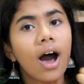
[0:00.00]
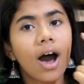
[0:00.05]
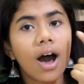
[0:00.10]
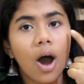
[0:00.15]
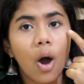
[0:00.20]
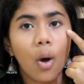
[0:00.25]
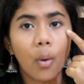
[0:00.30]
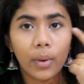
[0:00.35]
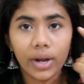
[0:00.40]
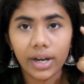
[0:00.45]

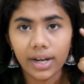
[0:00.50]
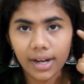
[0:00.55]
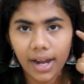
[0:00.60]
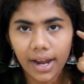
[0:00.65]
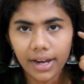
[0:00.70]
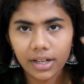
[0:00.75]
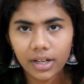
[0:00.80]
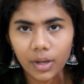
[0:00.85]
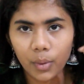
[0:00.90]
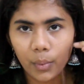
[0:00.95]
a wing
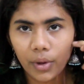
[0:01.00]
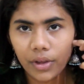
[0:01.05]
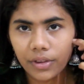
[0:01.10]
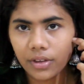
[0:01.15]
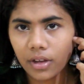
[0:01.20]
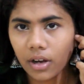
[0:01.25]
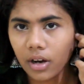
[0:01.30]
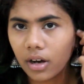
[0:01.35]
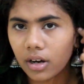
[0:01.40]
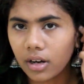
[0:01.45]
liner with
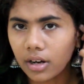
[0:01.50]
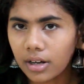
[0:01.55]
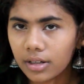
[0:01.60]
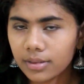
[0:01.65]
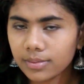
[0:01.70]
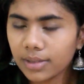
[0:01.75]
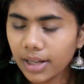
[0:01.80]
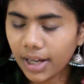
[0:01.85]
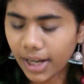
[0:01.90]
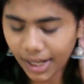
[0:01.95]

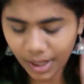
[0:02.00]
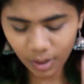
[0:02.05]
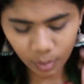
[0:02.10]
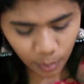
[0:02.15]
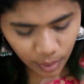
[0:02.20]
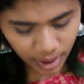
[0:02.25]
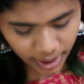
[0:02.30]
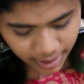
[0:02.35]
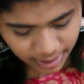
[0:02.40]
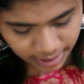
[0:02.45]
a
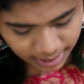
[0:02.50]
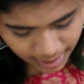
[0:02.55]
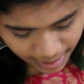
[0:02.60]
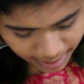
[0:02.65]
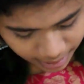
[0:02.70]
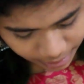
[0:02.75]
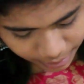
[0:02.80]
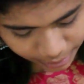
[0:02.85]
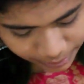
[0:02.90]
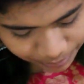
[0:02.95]
liquid
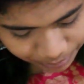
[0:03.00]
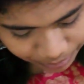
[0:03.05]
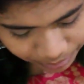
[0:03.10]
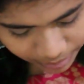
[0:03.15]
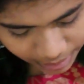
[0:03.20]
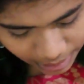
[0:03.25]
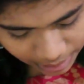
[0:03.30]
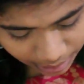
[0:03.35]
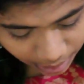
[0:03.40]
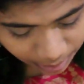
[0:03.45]
liner.
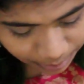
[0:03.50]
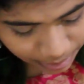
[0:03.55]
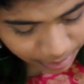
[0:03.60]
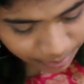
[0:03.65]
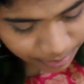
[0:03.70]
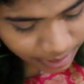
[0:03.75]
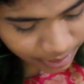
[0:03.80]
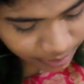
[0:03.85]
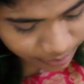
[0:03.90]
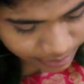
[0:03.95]
Now I'm going
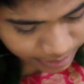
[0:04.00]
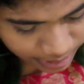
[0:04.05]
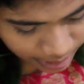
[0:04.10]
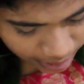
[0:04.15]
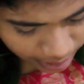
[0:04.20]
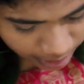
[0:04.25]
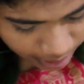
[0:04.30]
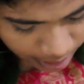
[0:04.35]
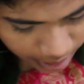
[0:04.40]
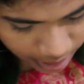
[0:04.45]
to be
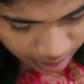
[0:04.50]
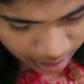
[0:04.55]
using